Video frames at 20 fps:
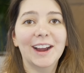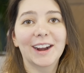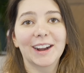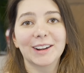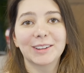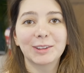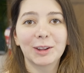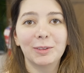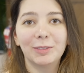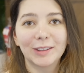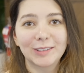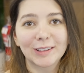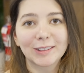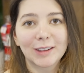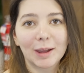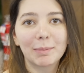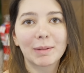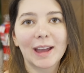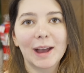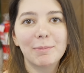All right, so this is
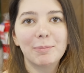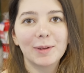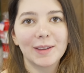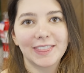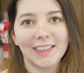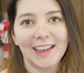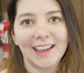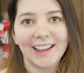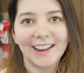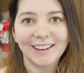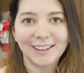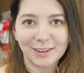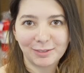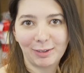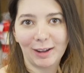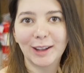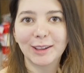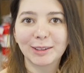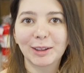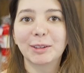coming up with a
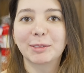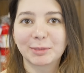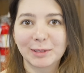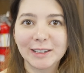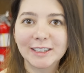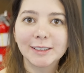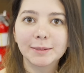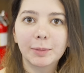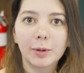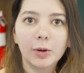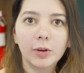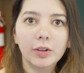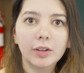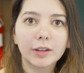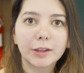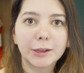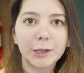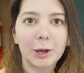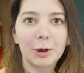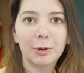device unreachable,
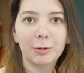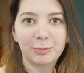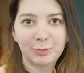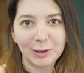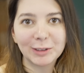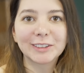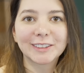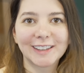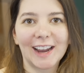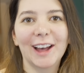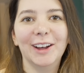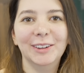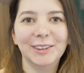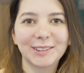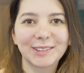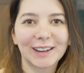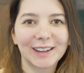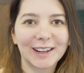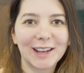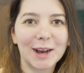so future
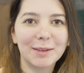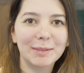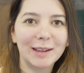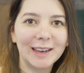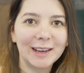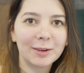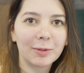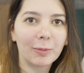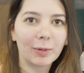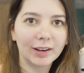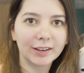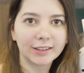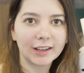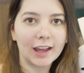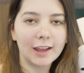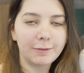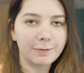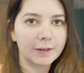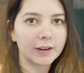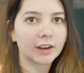Jacqueline's going to come in once
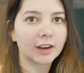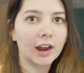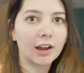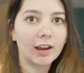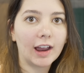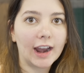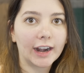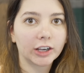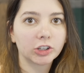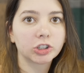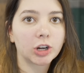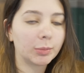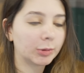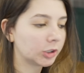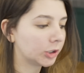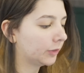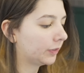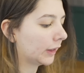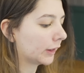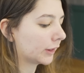I figure out how to
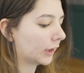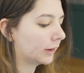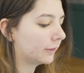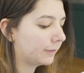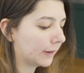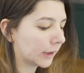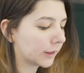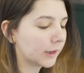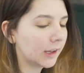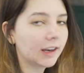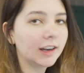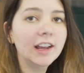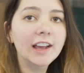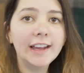troubleshoot this and fix it.